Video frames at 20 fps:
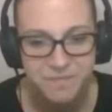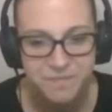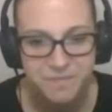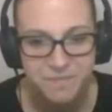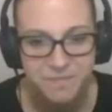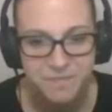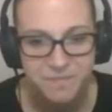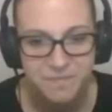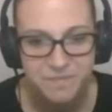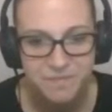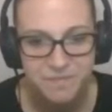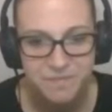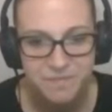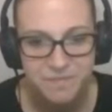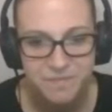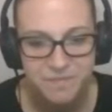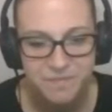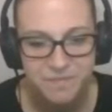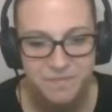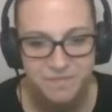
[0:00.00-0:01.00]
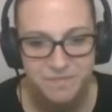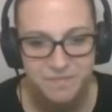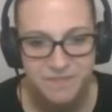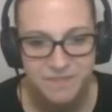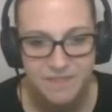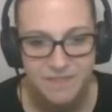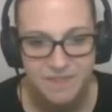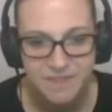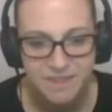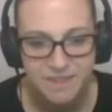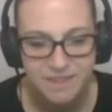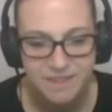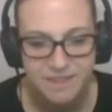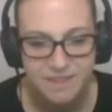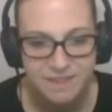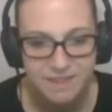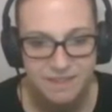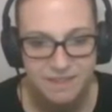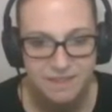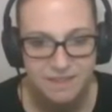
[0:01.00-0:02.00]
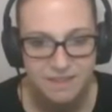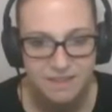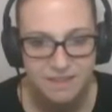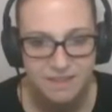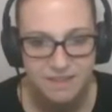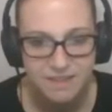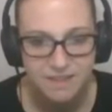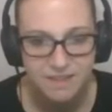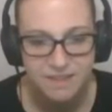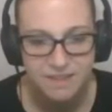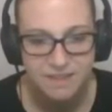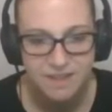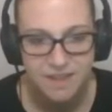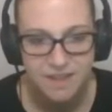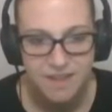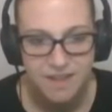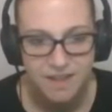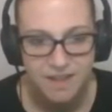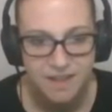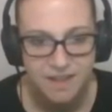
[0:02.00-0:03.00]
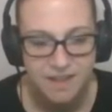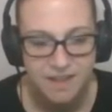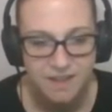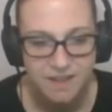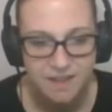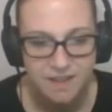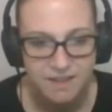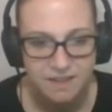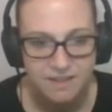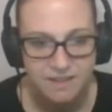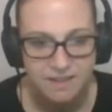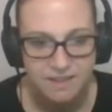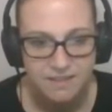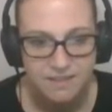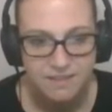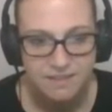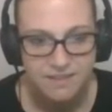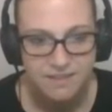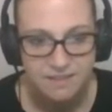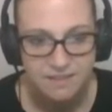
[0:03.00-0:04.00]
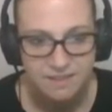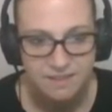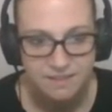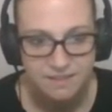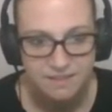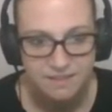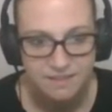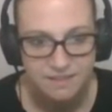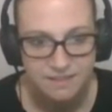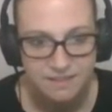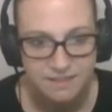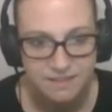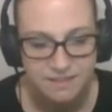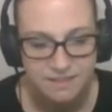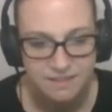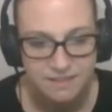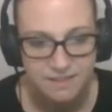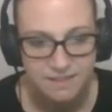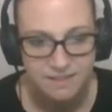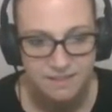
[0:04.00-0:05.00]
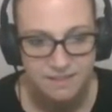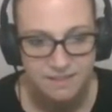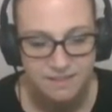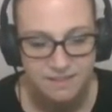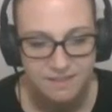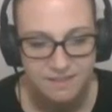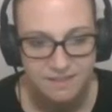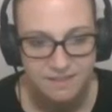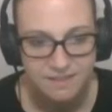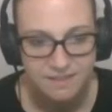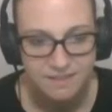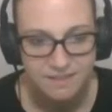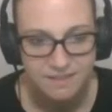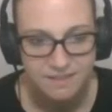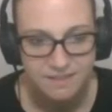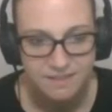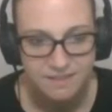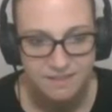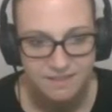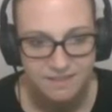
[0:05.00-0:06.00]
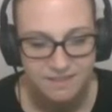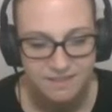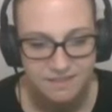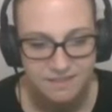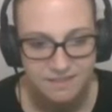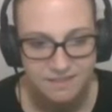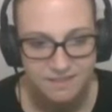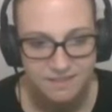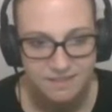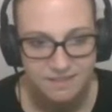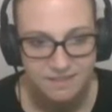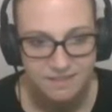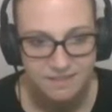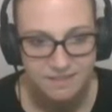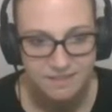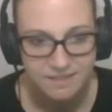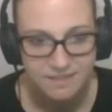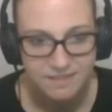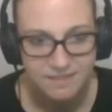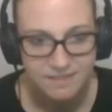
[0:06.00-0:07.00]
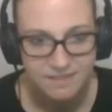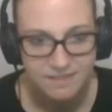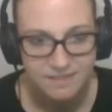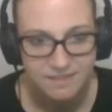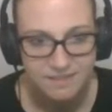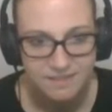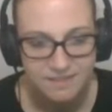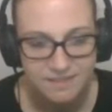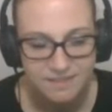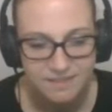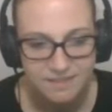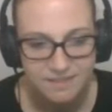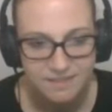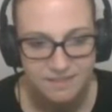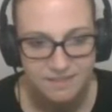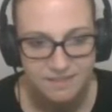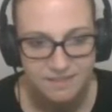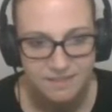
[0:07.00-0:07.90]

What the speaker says: [no speech]